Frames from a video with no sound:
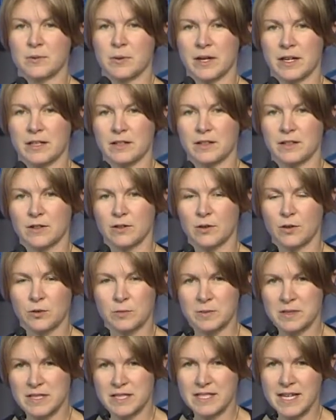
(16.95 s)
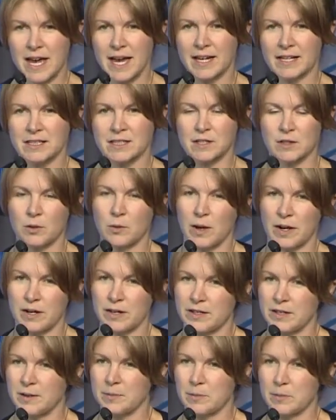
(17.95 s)
when Goldman Sachs
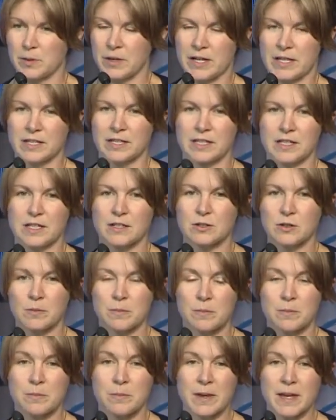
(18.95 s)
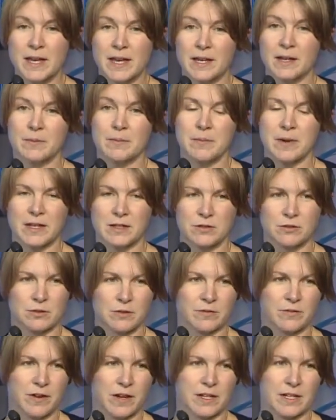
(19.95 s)
acquired Imprint, these are big
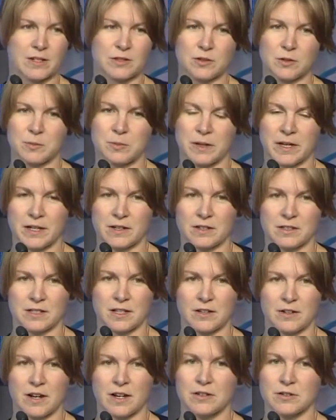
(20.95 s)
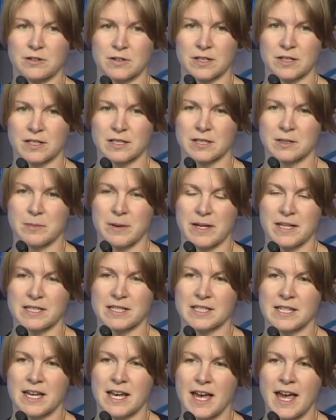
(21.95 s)
mainstream financial players that are entering this space.